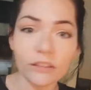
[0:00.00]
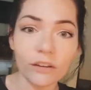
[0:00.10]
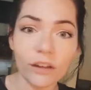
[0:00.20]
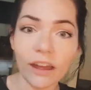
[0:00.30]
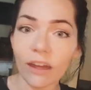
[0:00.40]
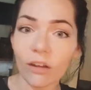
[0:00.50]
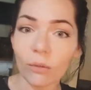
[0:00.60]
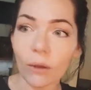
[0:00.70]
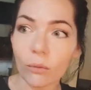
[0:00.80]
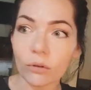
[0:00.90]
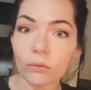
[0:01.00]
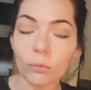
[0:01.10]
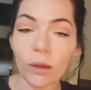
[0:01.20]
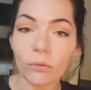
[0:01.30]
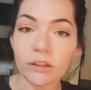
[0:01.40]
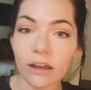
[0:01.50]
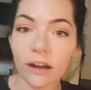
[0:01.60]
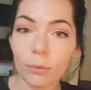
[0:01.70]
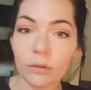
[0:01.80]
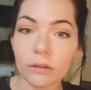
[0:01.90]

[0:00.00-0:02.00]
the hell? Why would that happen?